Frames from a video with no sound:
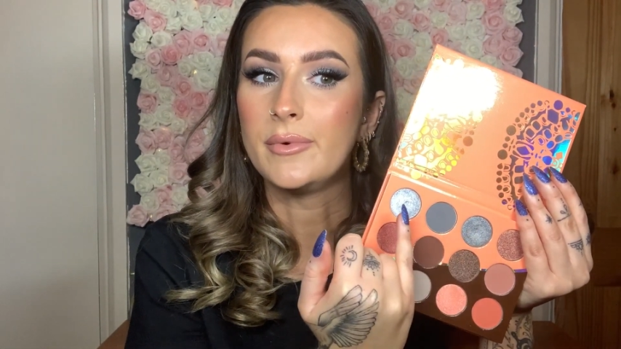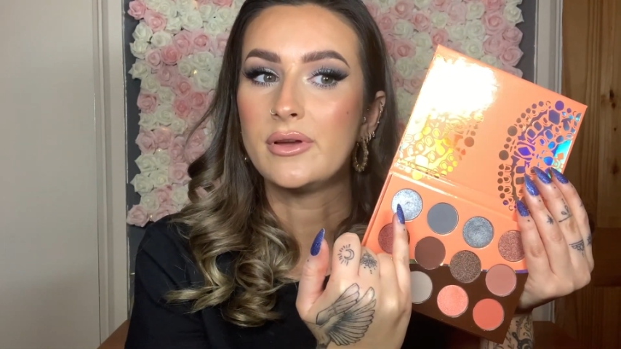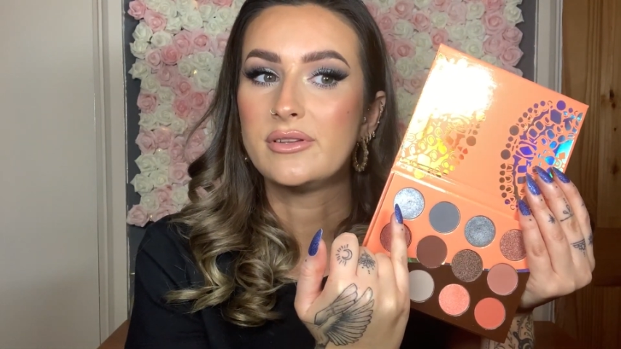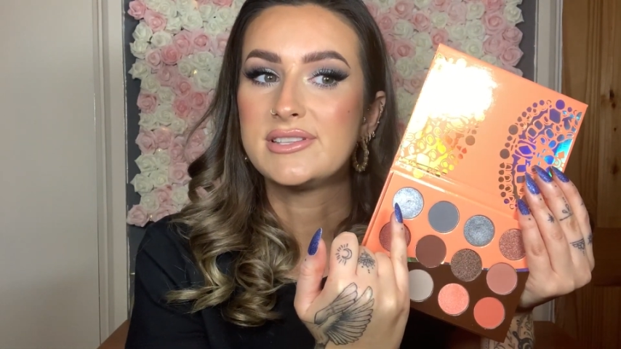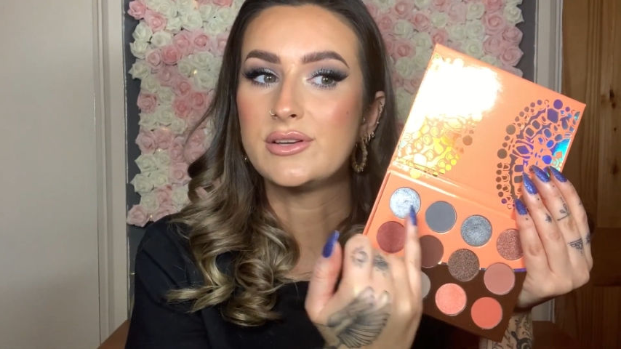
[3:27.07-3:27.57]

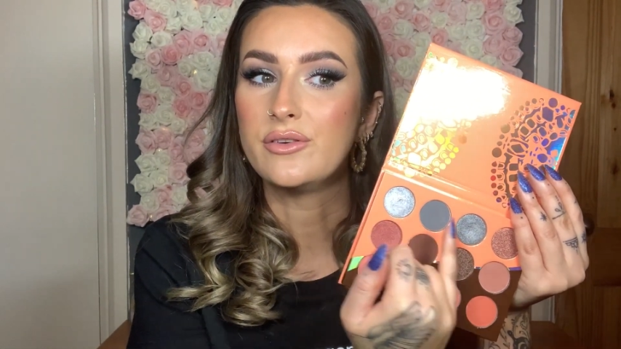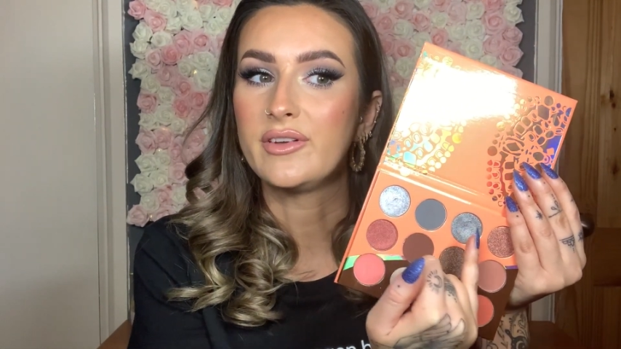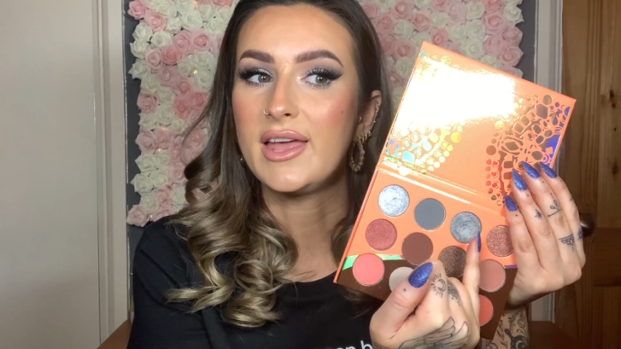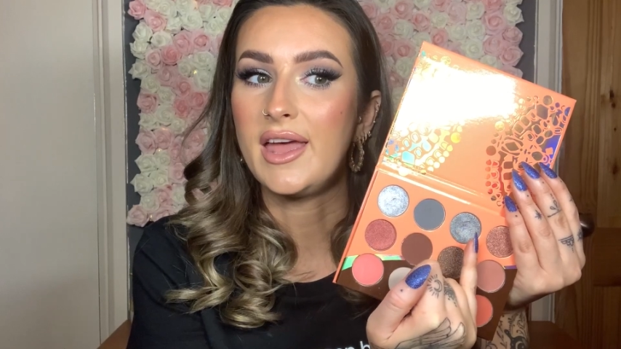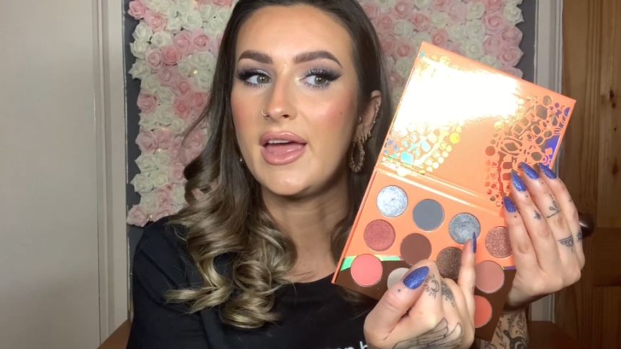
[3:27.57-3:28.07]
silver
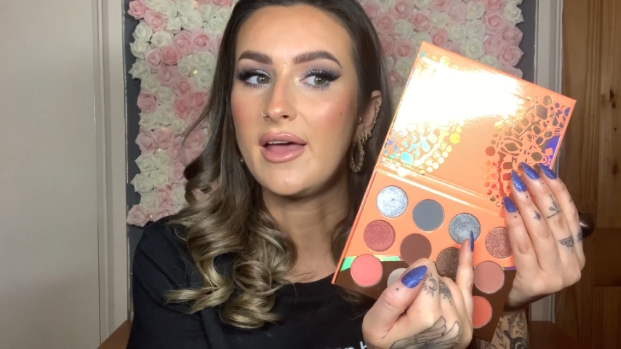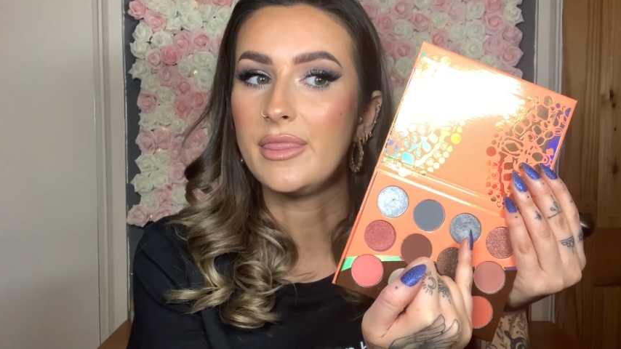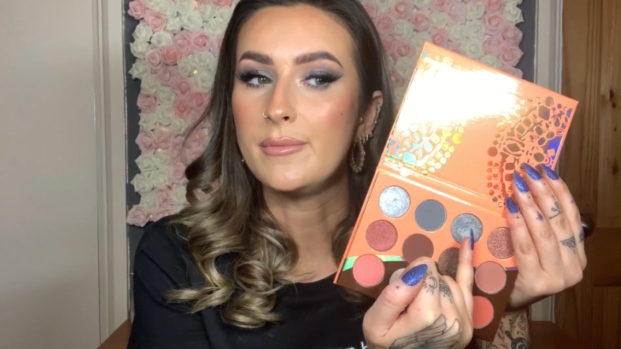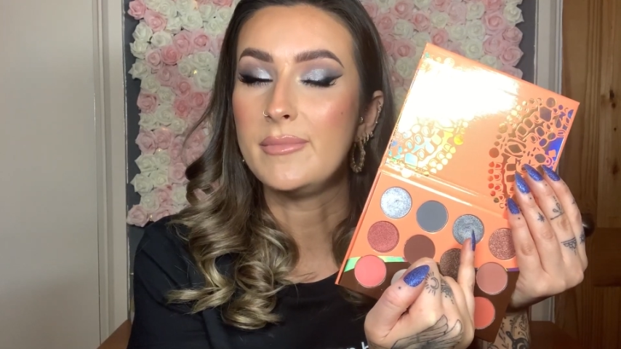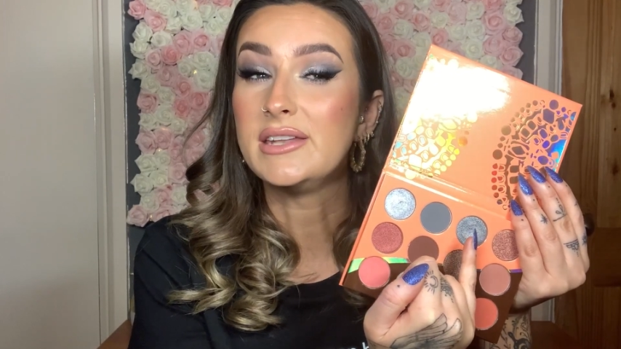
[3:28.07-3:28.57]
here and the
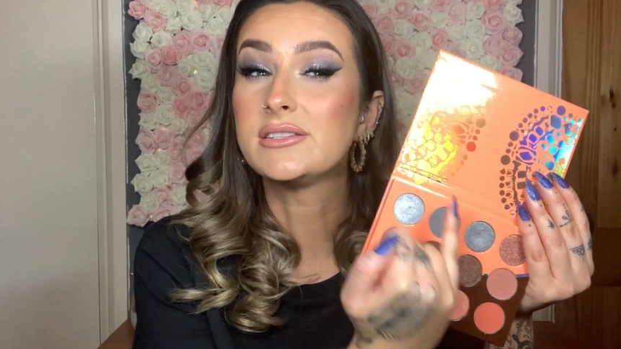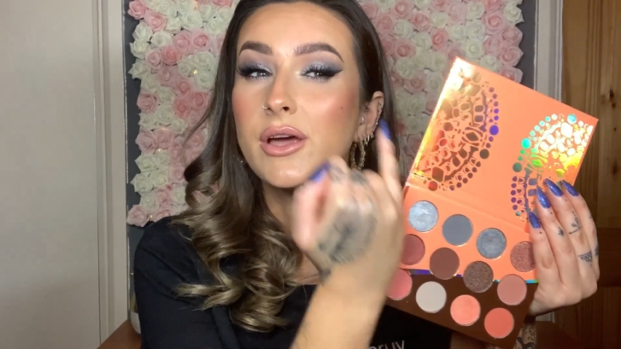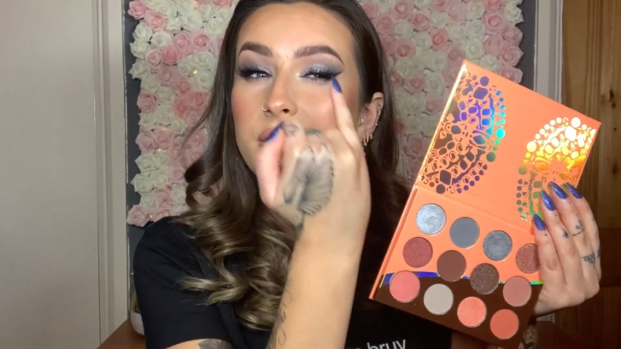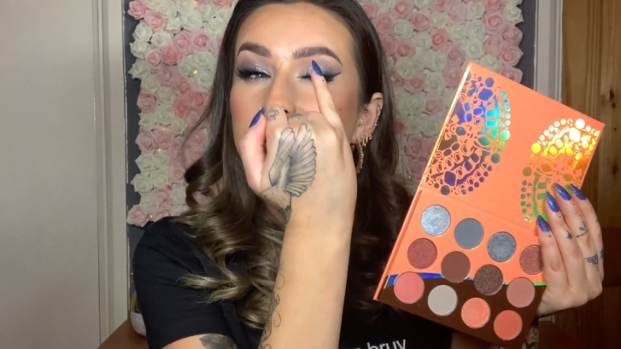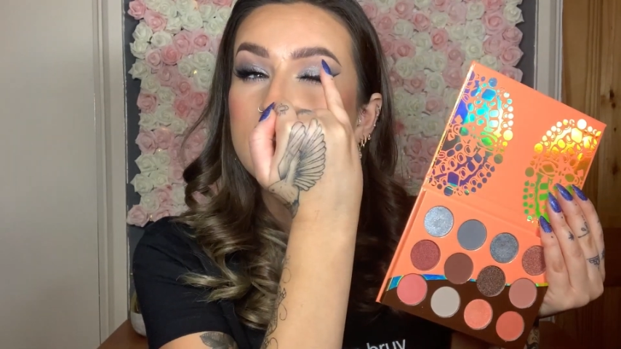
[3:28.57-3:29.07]

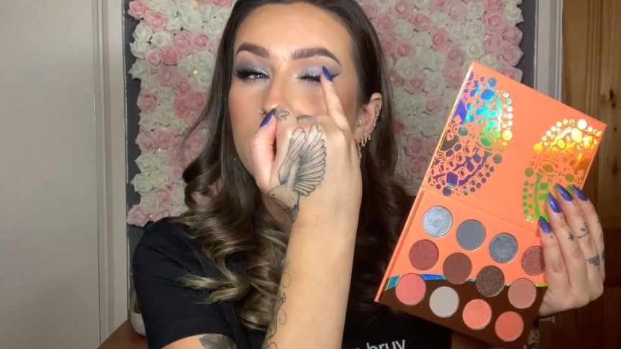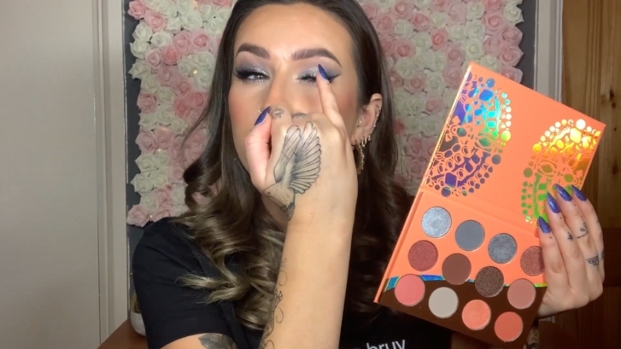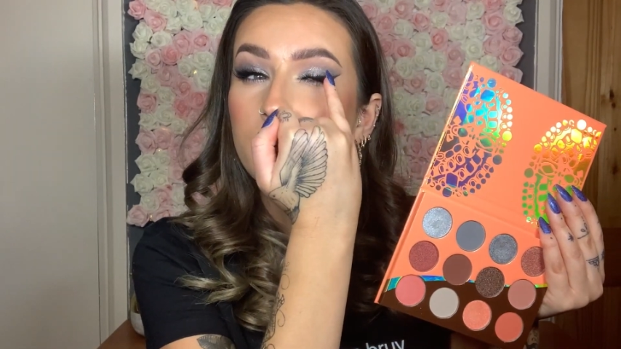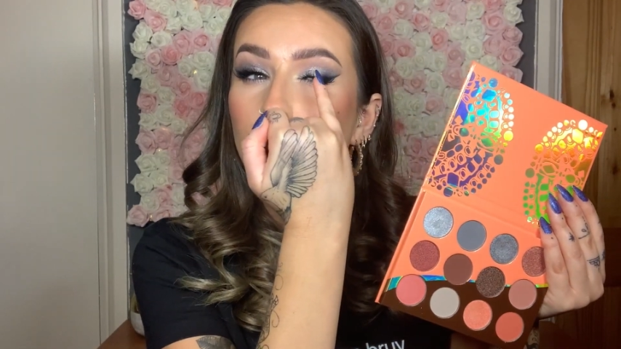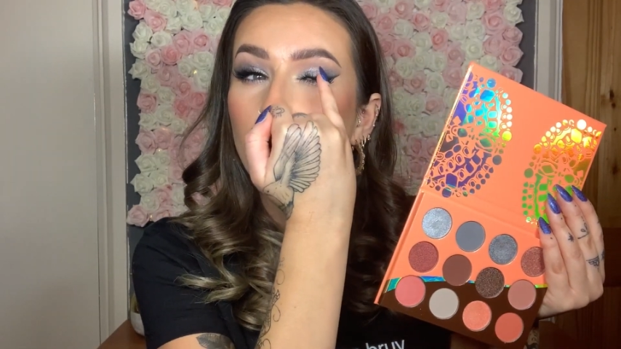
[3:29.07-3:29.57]
mid-tone silver
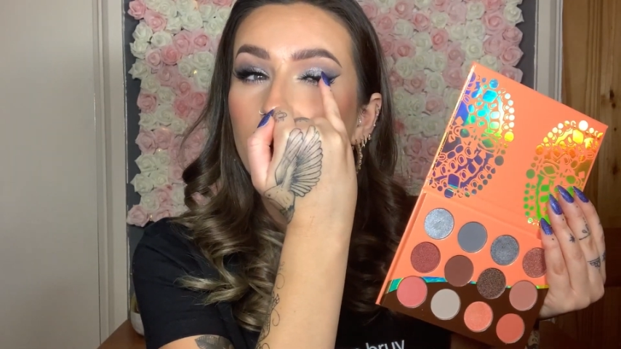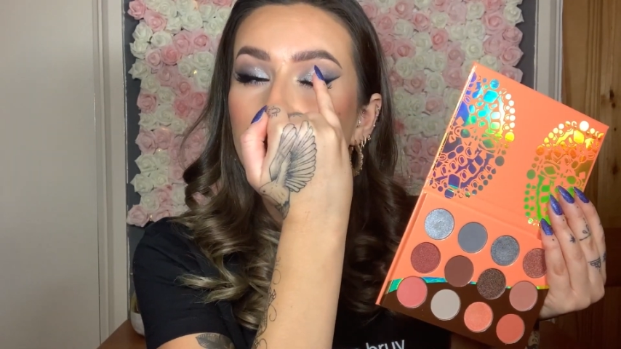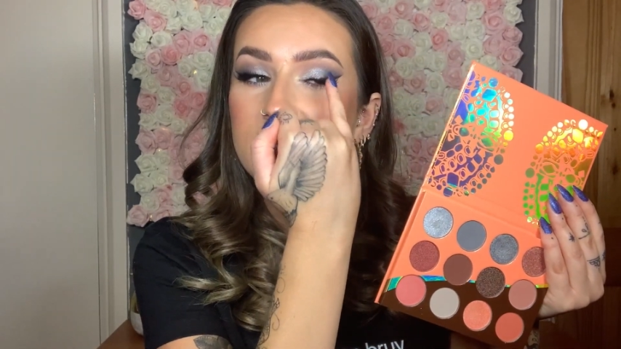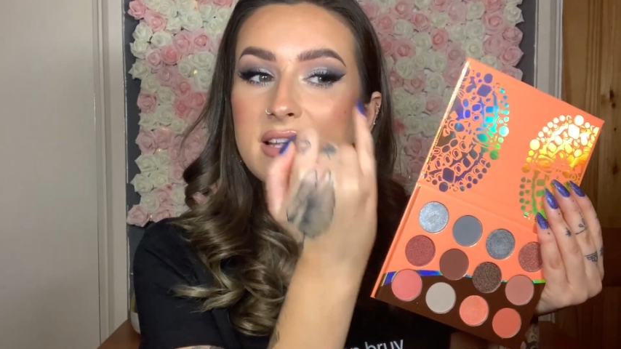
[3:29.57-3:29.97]
more in this